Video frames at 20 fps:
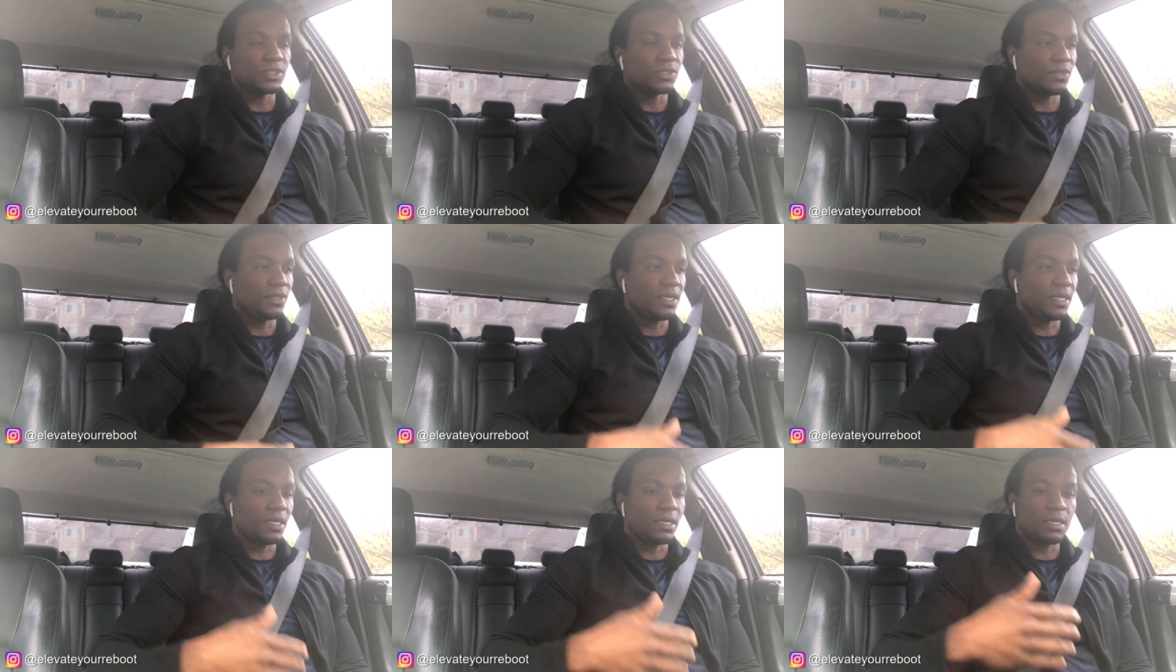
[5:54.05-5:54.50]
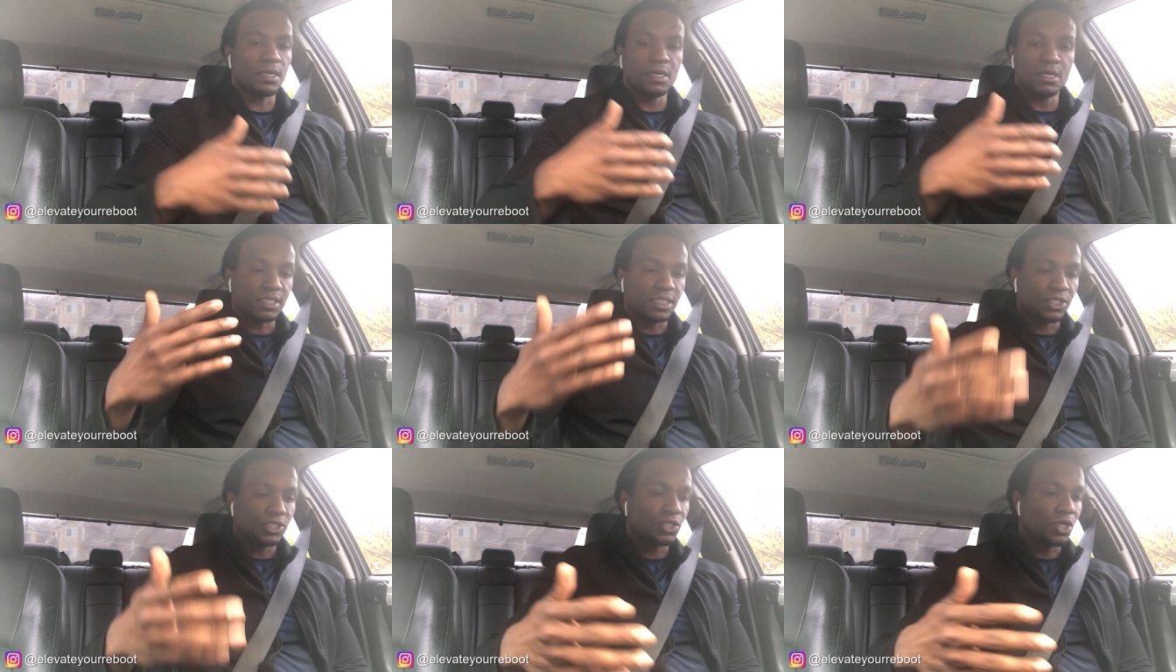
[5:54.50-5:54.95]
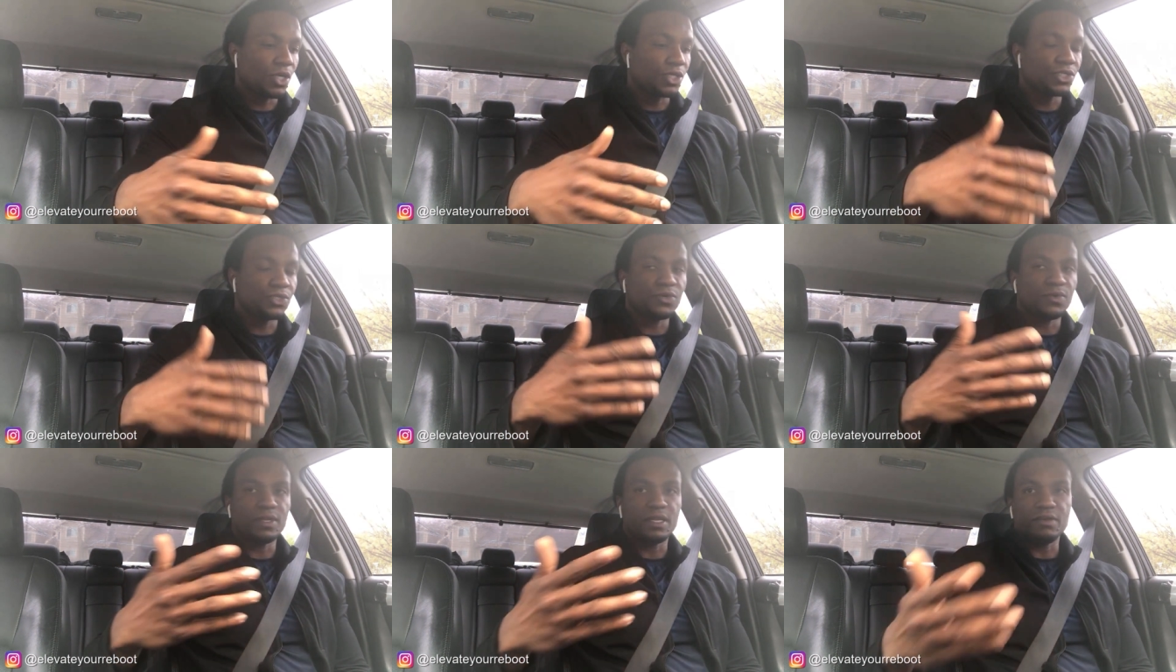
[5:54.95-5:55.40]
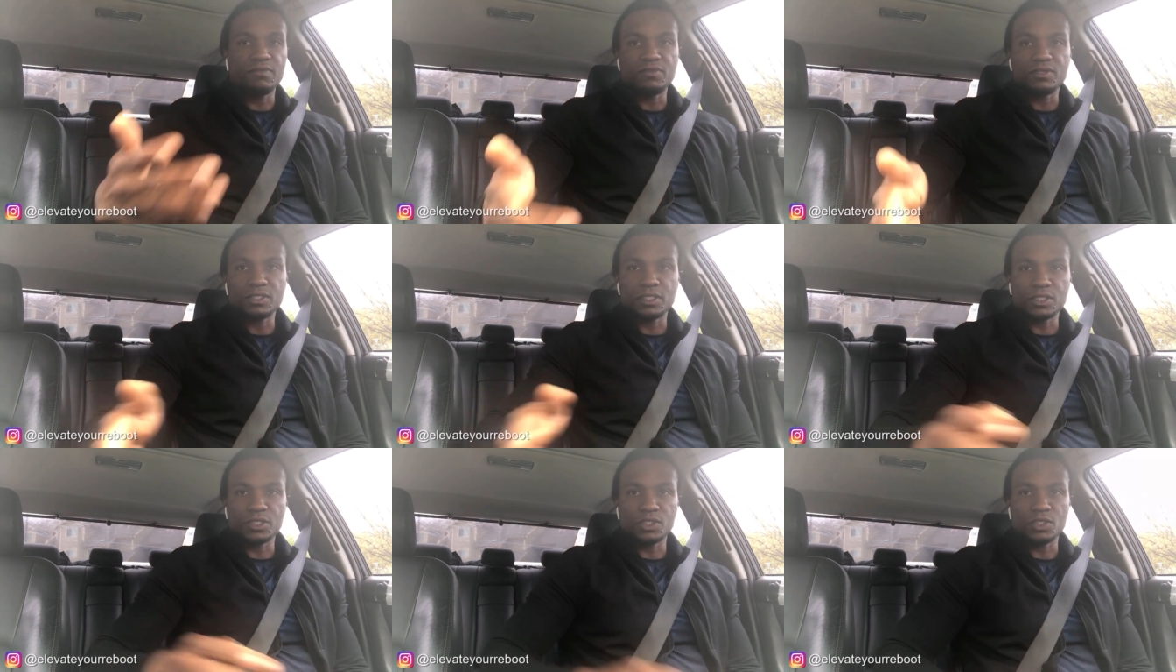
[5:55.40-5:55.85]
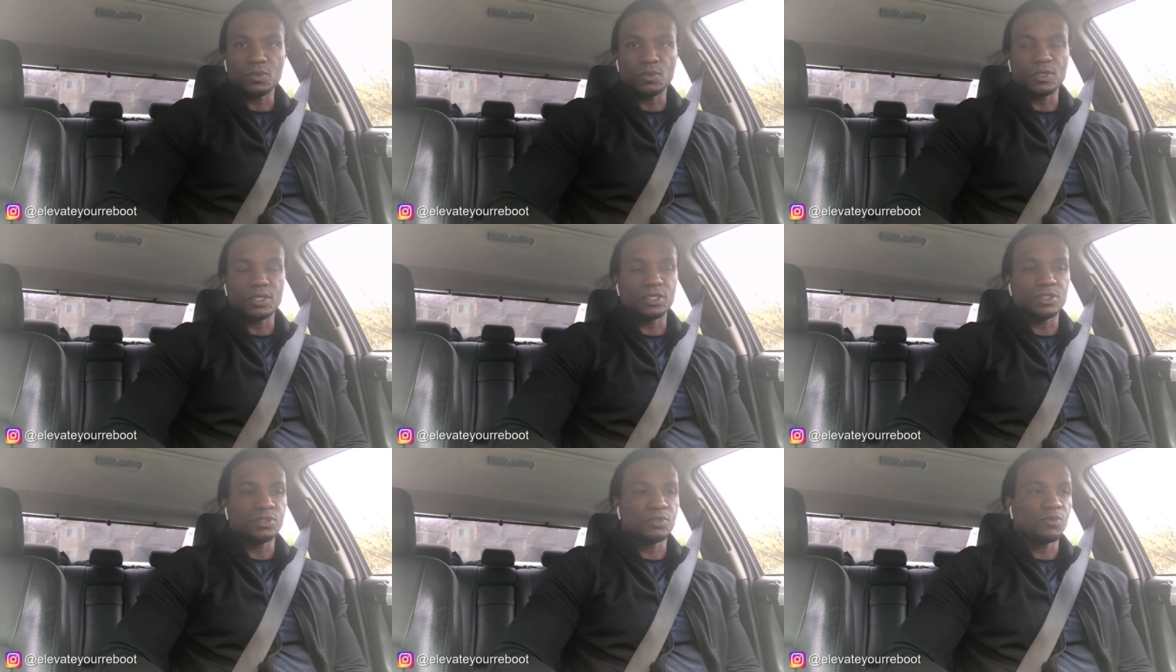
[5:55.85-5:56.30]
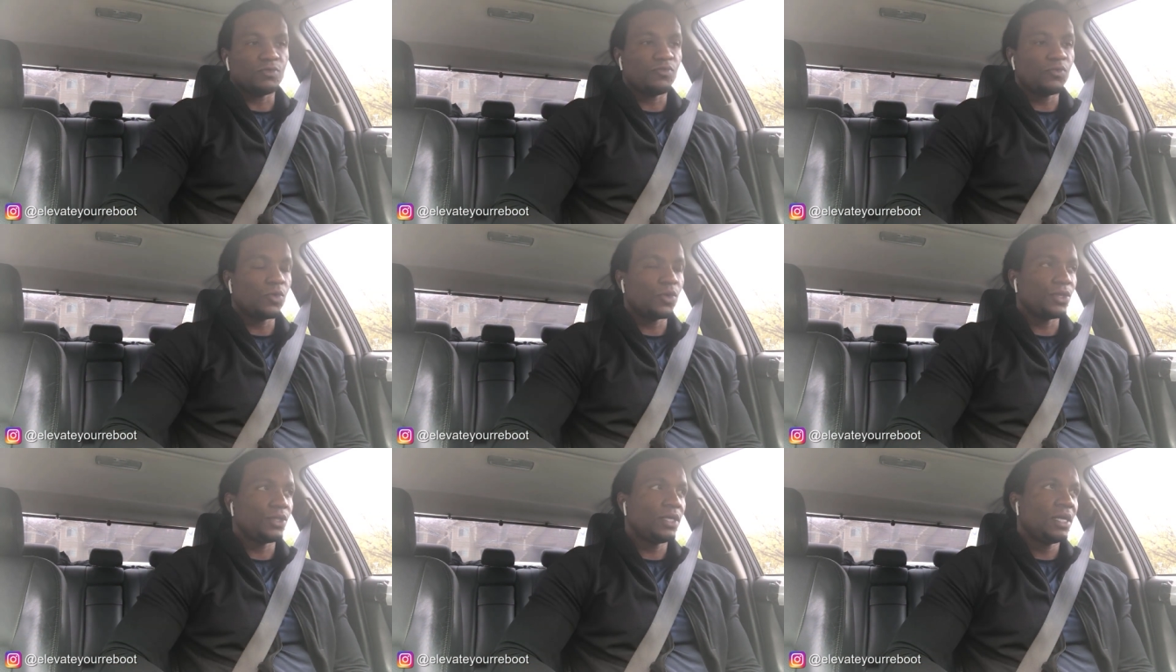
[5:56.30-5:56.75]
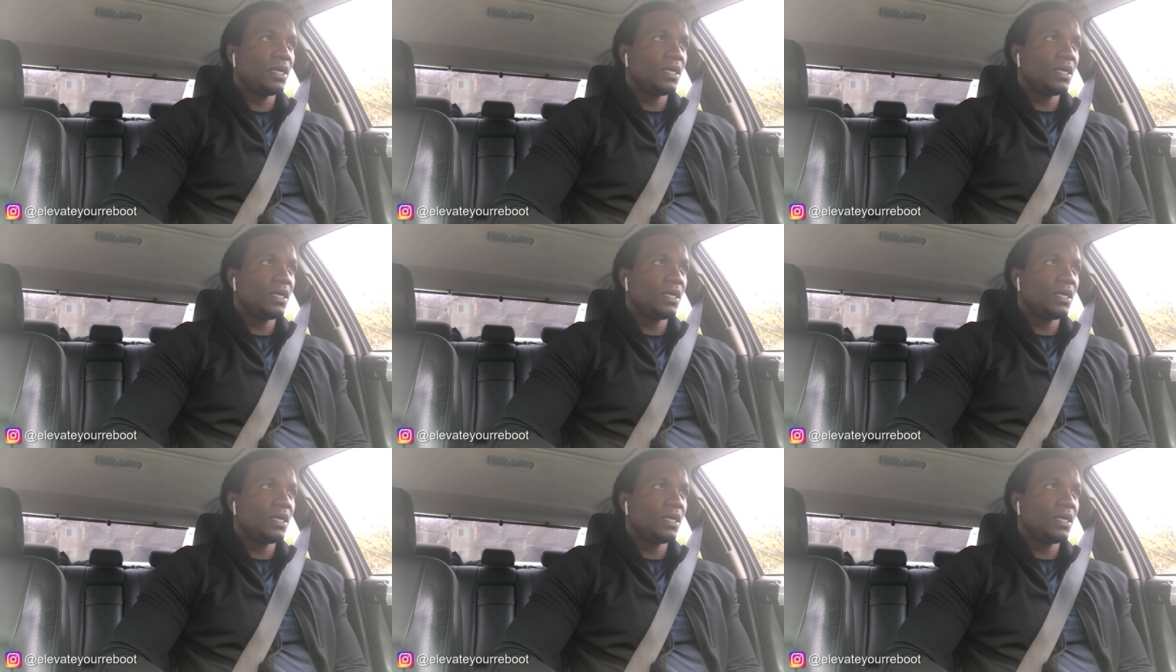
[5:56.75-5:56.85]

So their testosterone levels and so on and so forth.